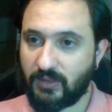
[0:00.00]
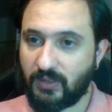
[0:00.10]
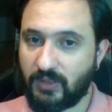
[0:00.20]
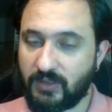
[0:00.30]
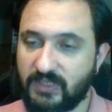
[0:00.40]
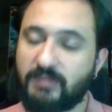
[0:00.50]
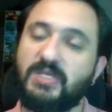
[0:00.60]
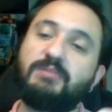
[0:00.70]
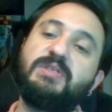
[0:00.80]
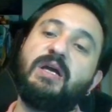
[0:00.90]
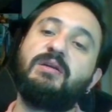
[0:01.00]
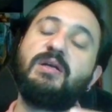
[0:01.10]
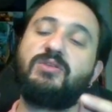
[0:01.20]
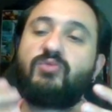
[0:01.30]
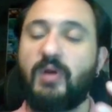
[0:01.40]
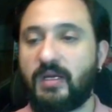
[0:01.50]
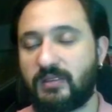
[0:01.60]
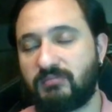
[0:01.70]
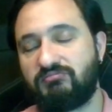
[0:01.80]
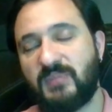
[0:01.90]
Sometimes they are not right,
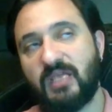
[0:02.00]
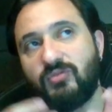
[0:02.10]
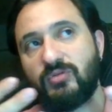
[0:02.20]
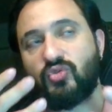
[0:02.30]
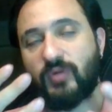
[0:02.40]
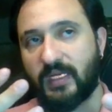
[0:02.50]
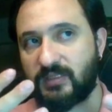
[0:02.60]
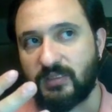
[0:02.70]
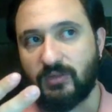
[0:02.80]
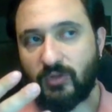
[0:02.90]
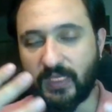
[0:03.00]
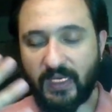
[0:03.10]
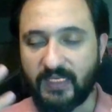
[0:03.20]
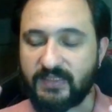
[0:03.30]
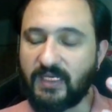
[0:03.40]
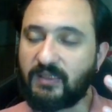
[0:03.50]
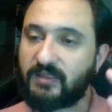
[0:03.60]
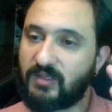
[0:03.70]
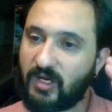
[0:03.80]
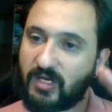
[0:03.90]
they don't write, okay, exactly the
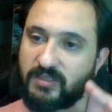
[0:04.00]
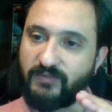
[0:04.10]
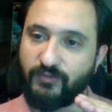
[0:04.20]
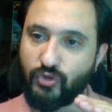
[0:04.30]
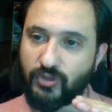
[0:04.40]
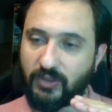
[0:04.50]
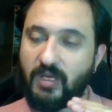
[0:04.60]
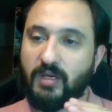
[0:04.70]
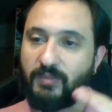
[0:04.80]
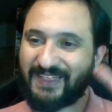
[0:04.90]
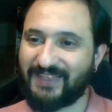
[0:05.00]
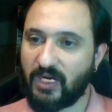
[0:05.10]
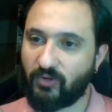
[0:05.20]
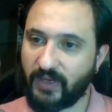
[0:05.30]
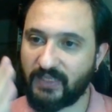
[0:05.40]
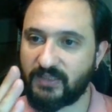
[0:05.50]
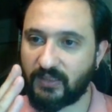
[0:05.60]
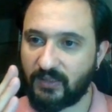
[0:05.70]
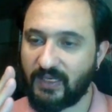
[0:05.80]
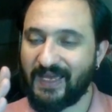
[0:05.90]
negative version, but they're writing
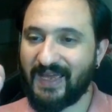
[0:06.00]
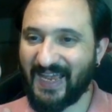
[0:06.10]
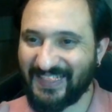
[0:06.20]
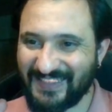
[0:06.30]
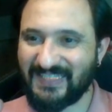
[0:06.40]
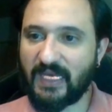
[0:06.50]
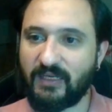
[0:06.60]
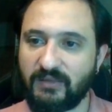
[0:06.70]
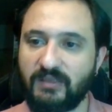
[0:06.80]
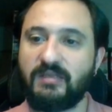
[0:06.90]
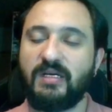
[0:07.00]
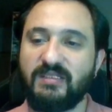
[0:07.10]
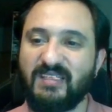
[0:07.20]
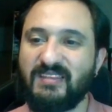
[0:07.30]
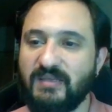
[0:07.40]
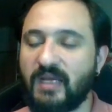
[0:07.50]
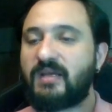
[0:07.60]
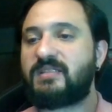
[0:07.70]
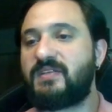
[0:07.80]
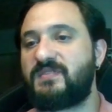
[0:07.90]
exactly the
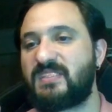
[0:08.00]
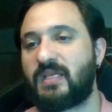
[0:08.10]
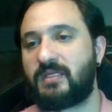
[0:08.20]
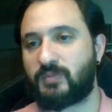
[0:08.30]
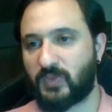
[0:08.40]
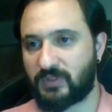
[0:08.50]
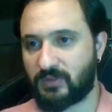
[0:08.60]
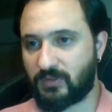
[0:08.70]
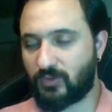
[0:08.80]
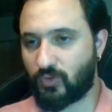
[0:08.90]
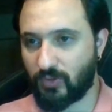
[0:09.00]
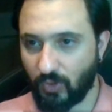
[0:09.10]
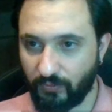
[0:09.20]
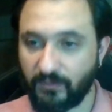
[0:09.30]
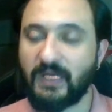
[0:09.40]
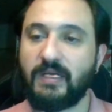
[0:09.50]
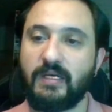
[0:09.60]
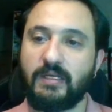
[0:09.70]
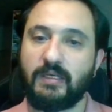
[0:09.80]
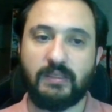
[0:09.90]
negative statement of
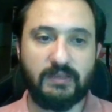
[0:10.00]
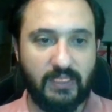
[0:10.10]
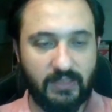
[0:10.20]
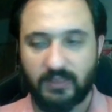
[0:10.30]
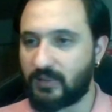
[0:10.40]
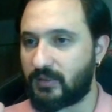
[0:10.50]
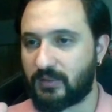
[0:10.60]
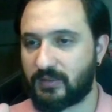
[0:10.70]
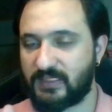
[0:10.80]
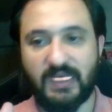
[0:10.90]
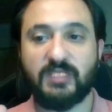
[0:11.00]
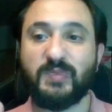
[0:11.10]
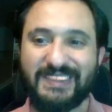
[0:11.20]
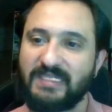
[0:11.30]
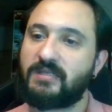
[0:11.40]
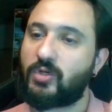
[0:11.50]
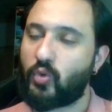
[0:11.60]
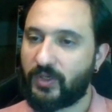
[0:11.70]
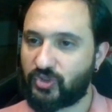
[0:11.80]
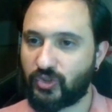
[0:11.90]
the statement in the question.